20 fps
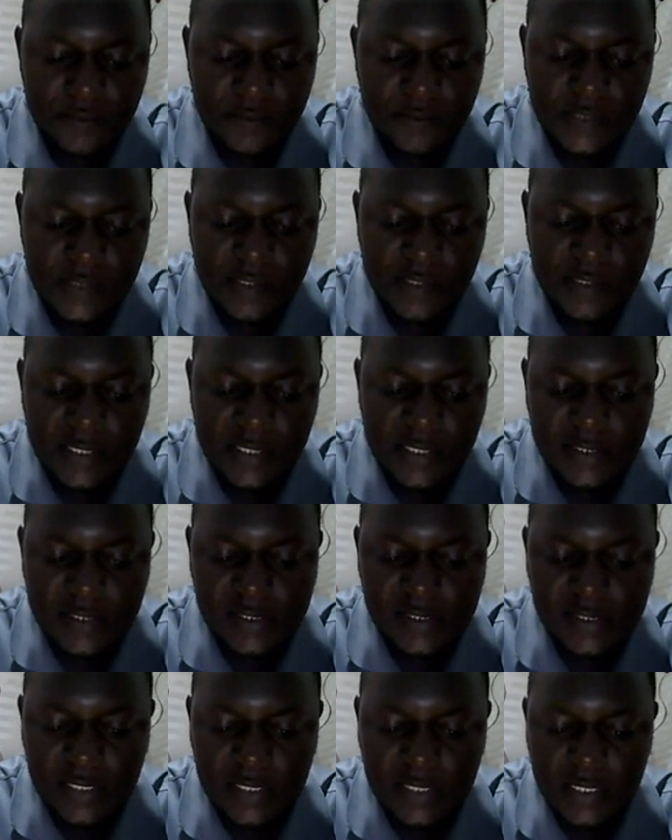you can
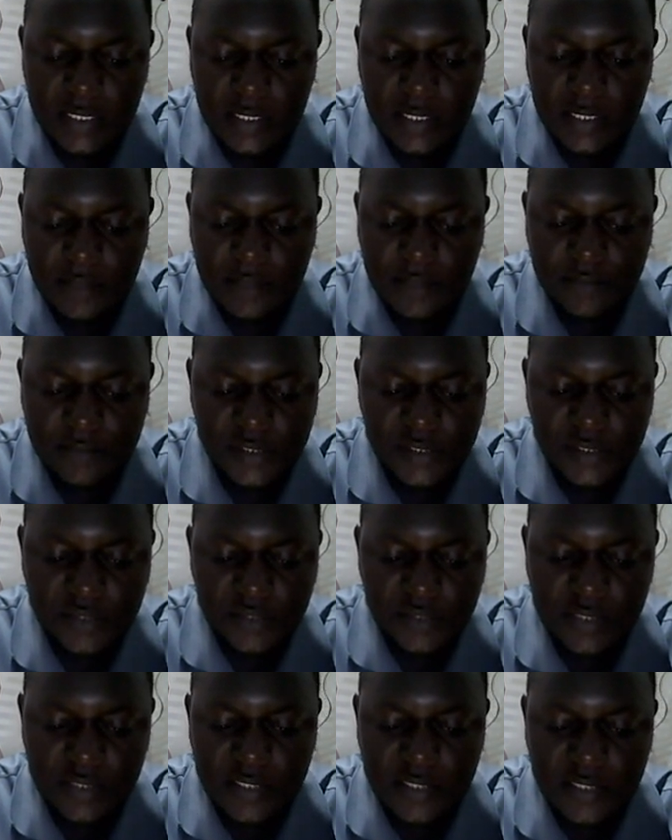say
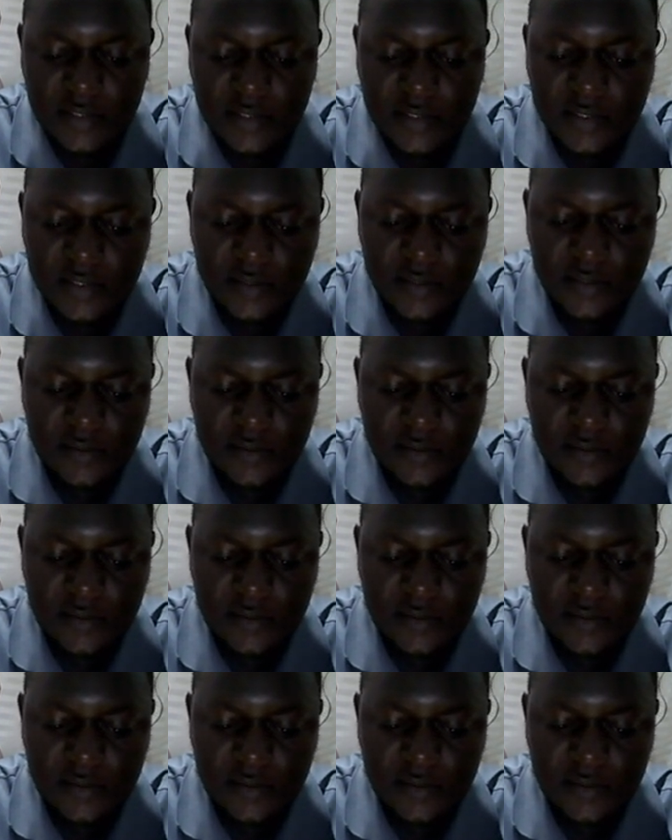students